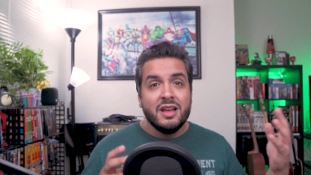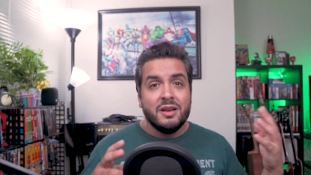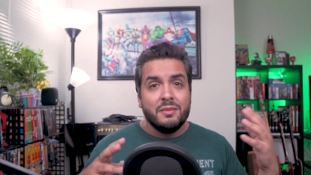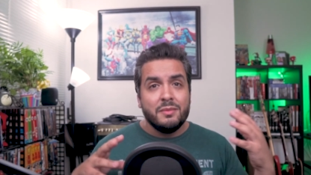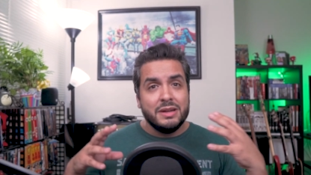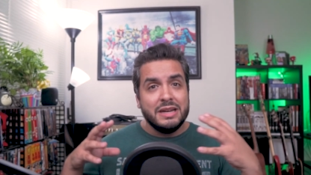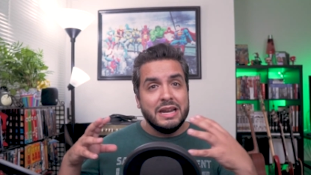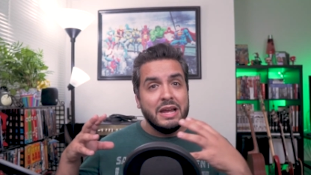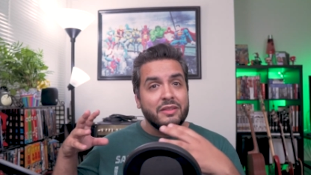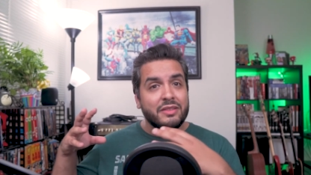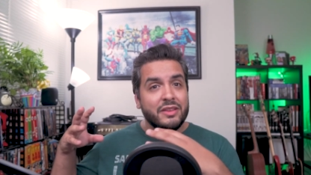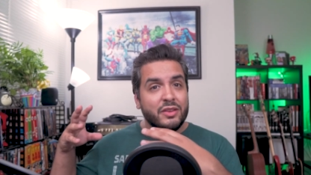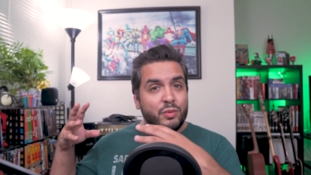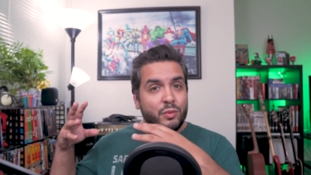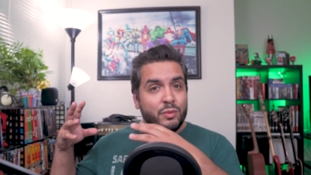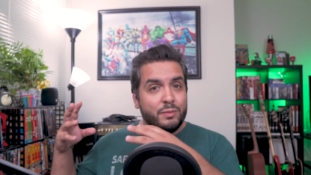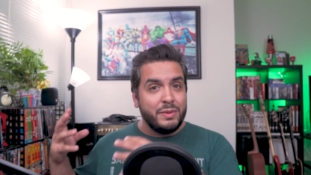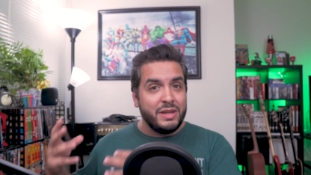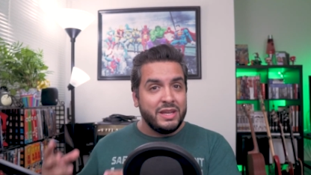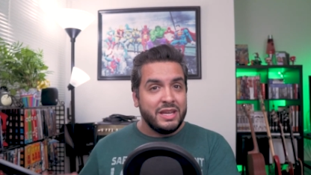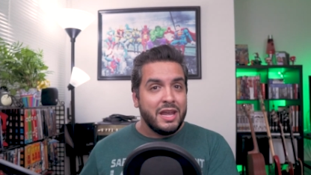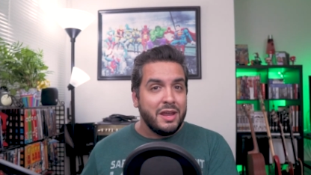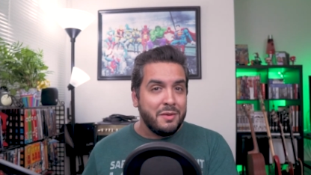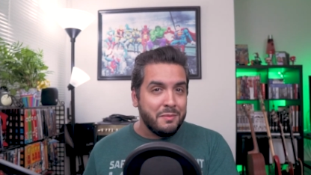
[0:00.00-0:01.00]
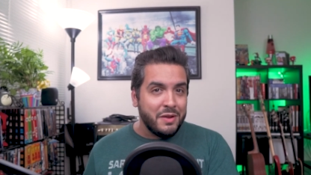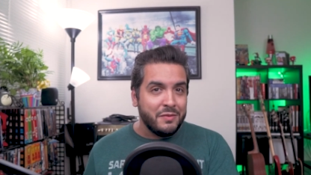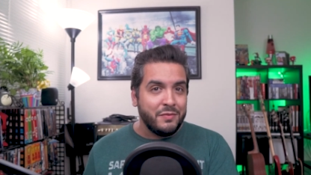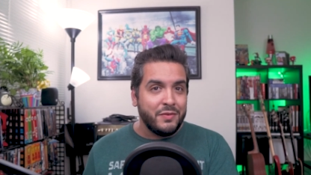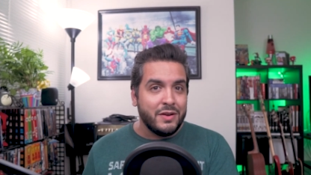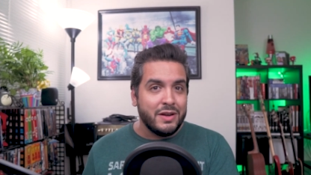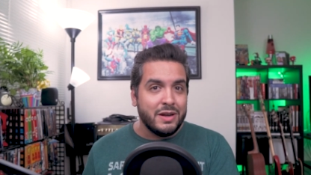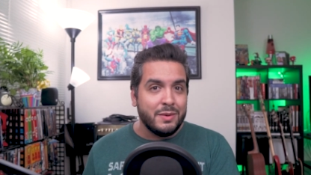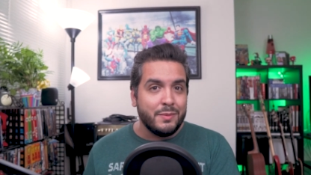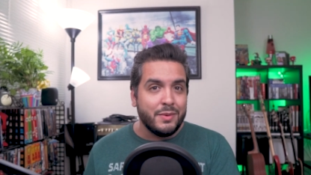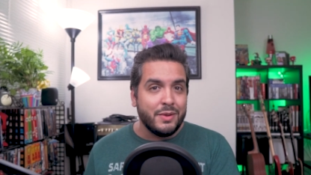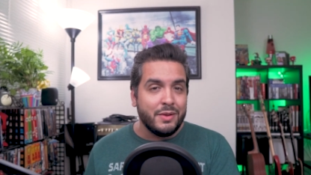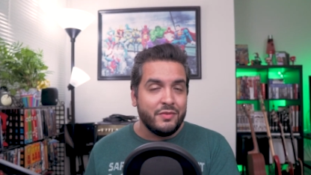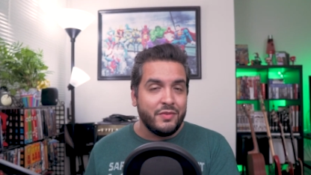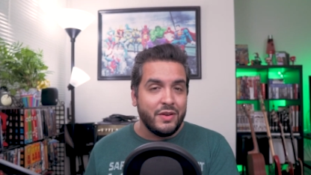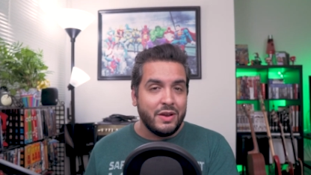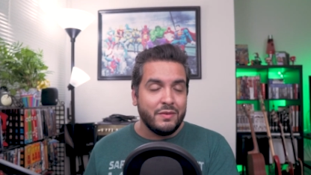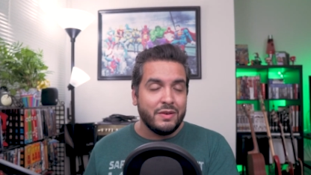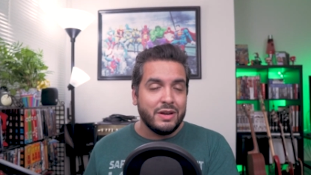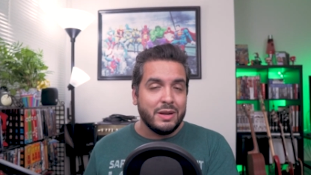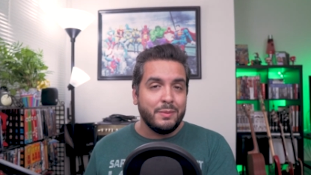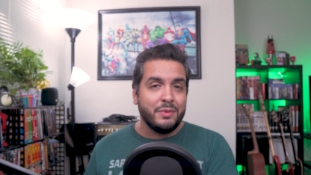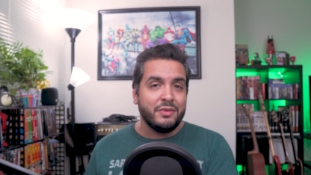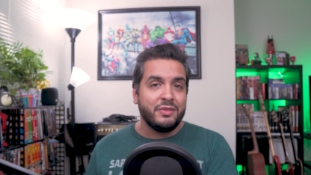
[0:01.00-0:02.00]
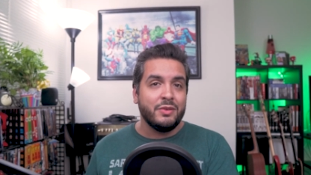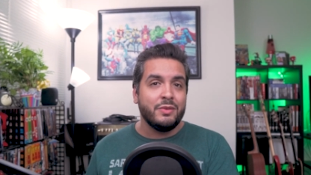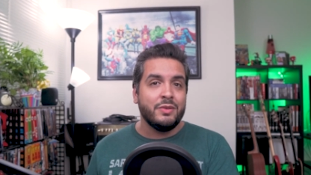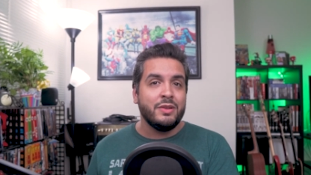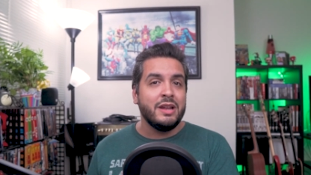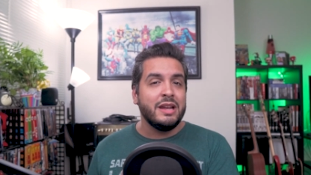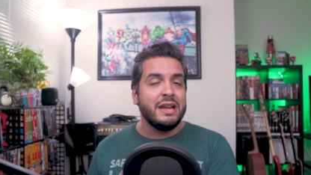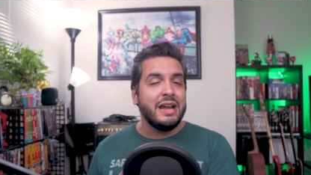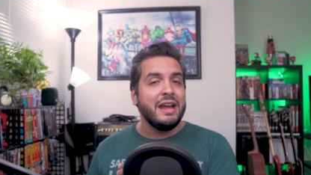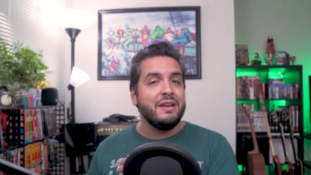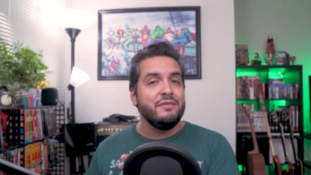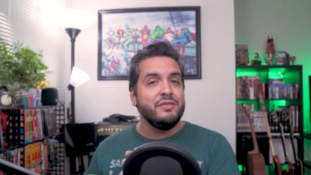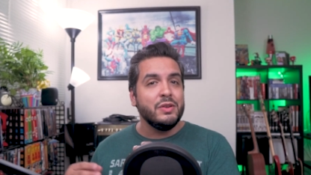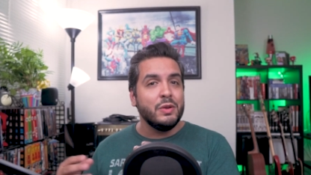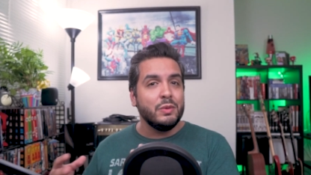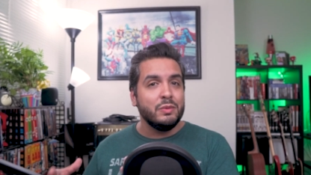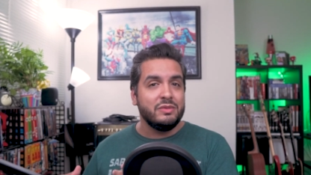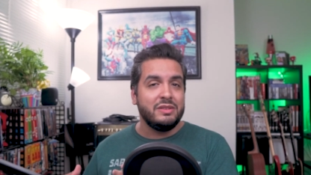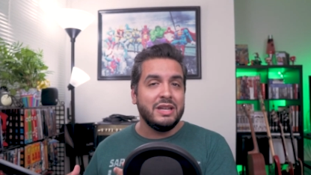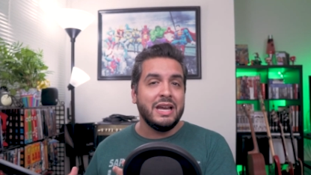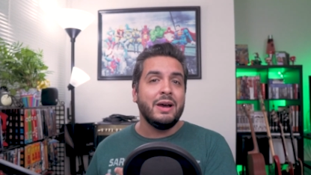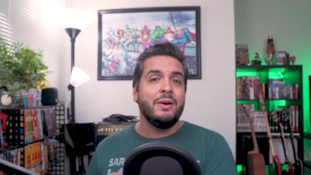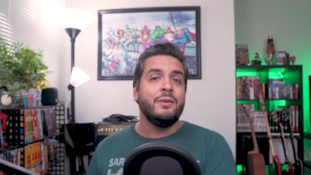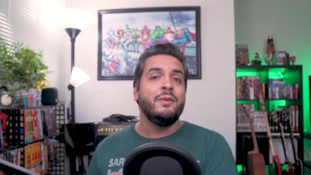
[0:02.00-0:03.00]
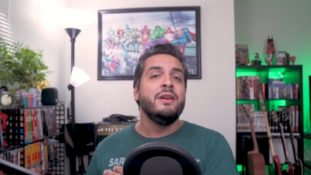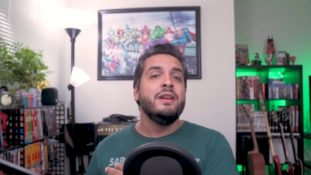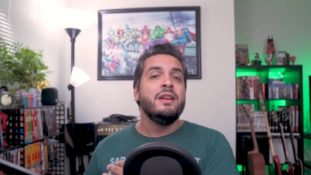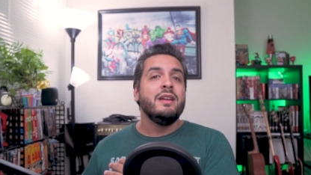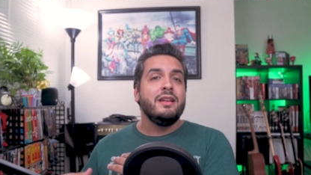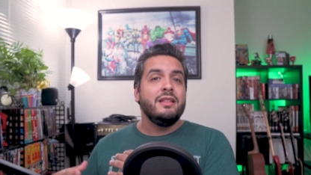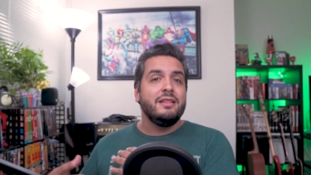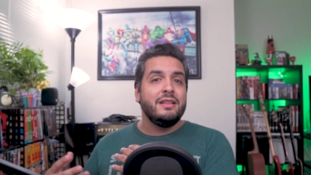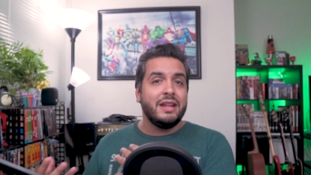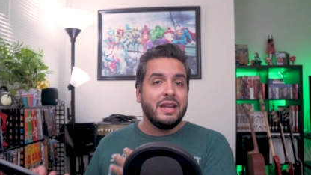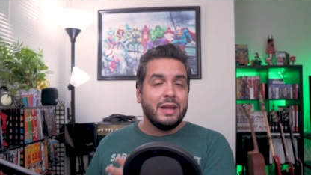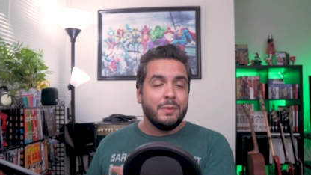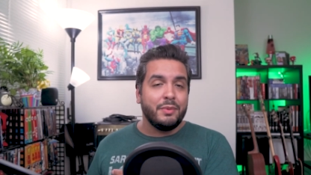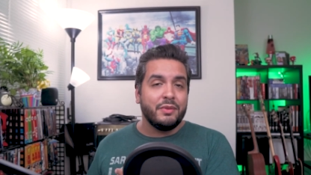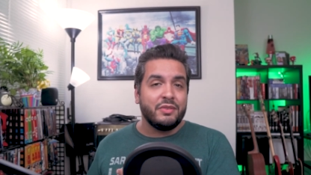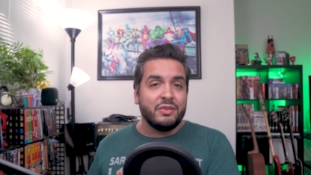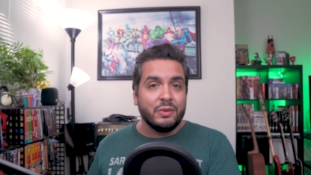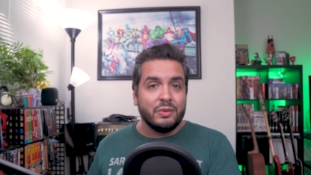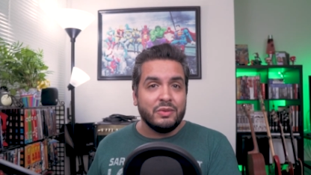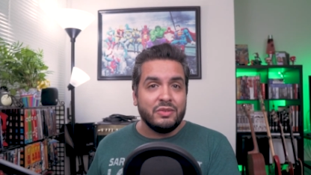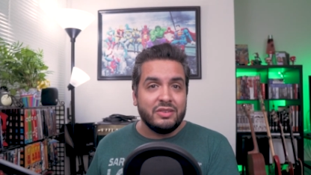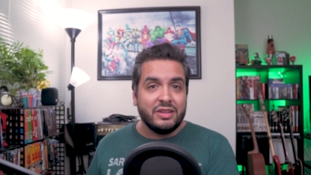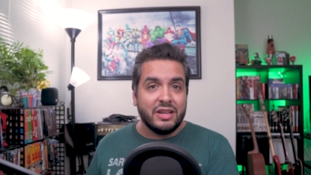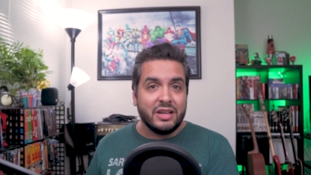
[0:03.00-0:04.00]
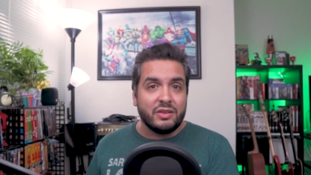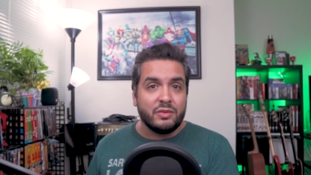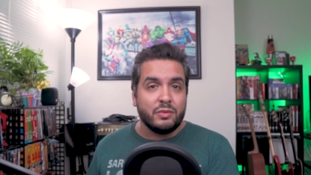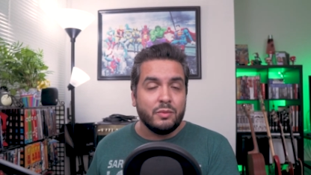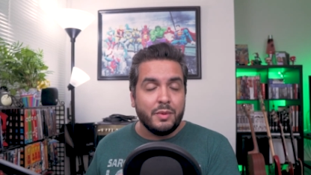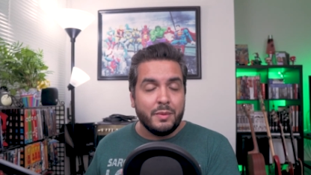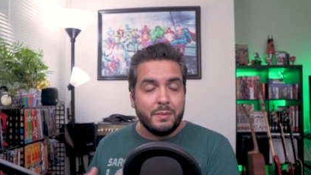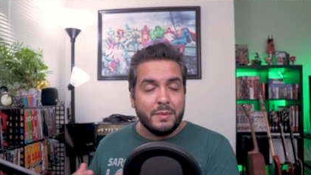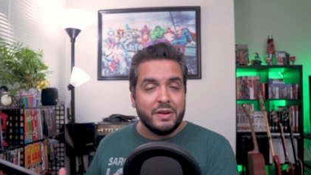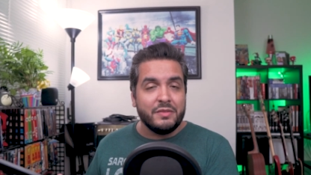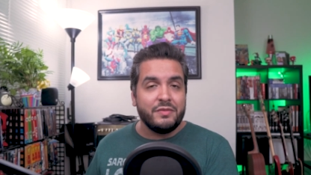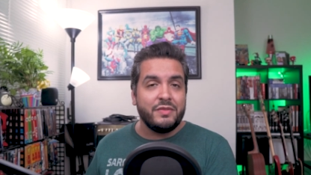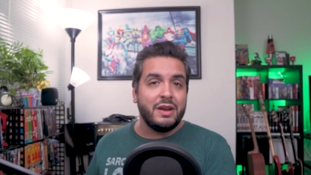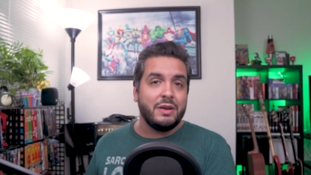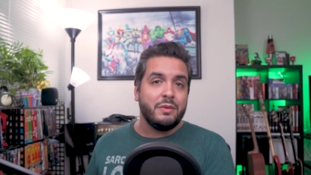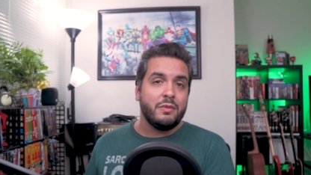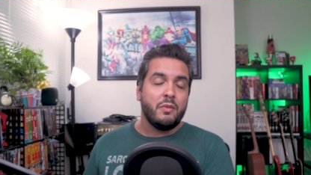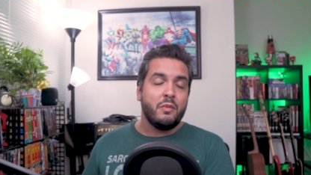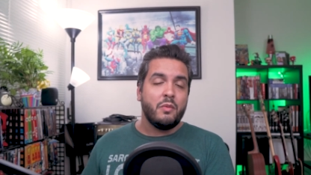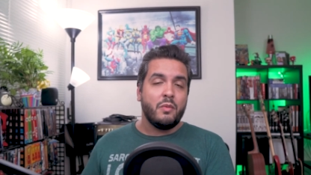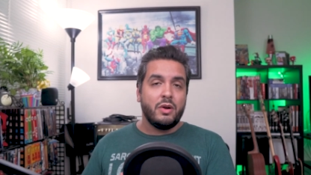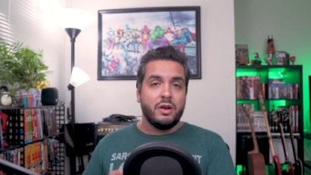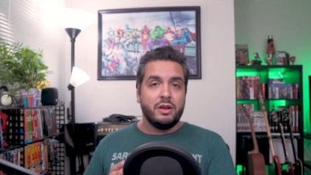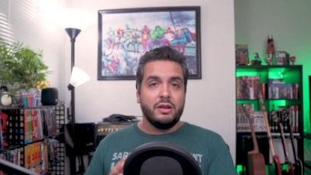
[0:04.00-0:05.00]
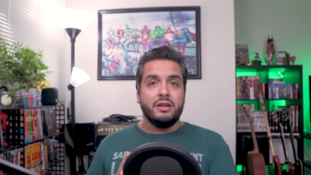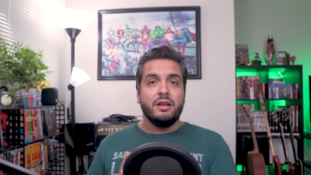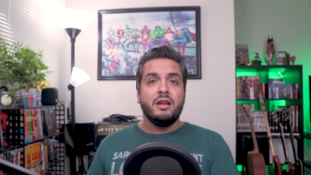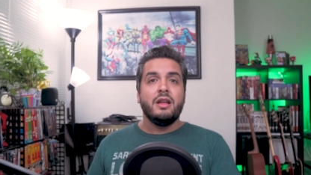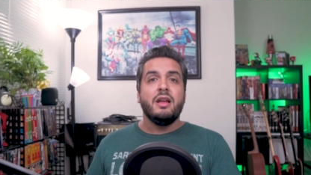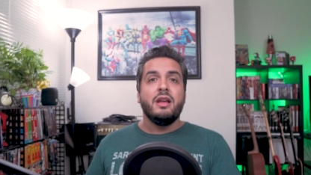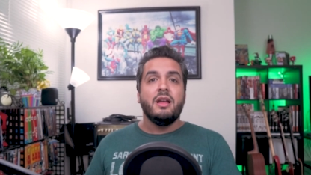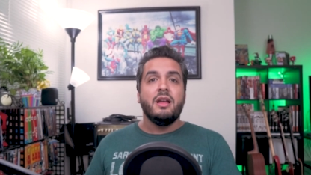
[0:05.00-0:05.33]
but now this one became my favorite favorite episode, and I have no doubt that episode six will be my favorite one